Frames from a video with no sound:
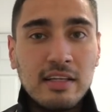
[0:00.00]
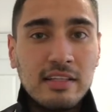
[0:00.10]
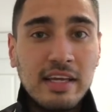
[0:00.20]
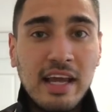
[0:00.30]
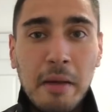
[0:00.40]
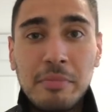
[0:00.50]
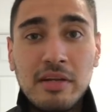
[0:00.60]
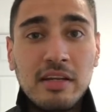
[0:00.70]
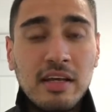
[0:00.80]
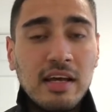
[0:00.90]
thing
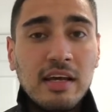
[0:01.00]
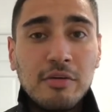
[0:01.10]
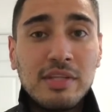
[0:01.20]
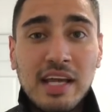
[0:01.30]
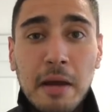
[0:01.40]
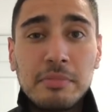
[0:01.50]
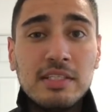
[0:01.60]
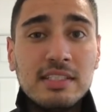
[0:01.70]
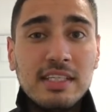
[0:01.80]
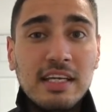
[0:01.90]
happened with the
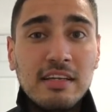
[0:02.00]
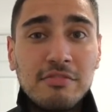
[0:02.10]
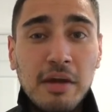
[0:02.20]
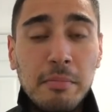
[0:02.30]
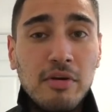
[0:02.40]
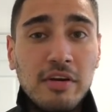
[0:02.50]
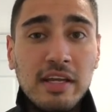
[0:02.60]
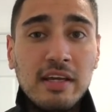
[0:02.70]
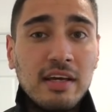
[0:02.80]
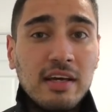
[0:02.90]
captaincy in
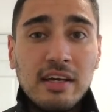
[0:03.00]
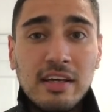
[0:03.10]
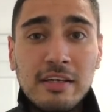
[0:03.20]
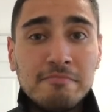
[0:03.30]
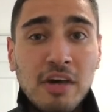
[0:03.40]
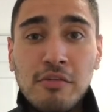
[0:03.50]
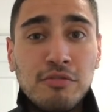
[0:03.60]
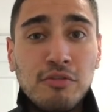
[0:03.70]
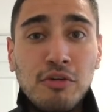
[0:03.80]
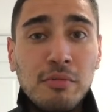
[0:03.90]
February. Our
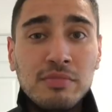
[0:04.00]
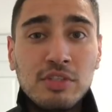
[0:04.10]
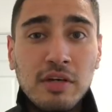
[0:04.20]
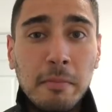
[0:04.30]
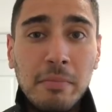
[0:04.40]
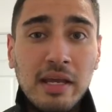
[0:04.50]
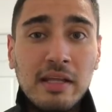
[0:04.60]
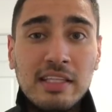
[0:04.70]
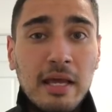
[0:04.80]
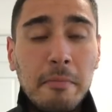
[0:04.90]
form took a
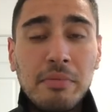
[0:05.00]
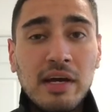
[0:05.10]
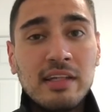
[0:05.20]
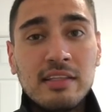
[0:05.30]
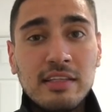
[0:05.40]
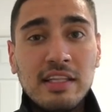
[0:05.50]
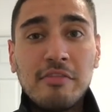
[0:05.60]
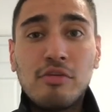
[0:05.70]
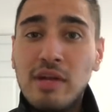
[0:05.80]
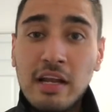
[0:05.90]
big dip, and they
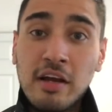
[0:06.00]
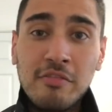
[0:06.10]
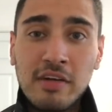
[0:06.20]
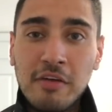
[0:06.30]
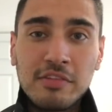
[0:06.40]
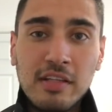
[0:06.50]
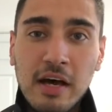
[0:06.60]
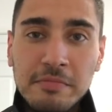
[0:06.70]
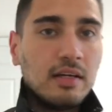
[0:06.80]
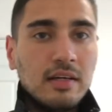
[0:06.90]
never really recovered after
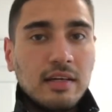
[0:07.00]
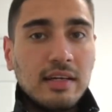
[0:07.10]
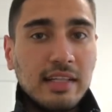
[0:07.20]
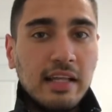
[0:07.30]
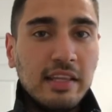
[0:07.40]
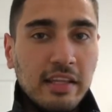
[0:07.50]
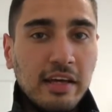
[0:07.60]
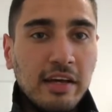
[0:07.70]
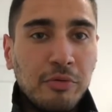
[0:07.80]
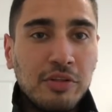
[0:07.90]
that. And then
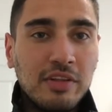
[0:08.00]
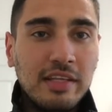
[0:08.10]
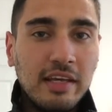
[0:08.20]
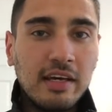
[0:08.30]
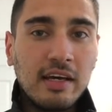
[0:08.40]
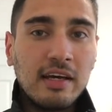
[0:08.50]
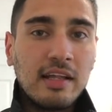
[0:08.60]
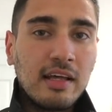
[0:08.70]
one of the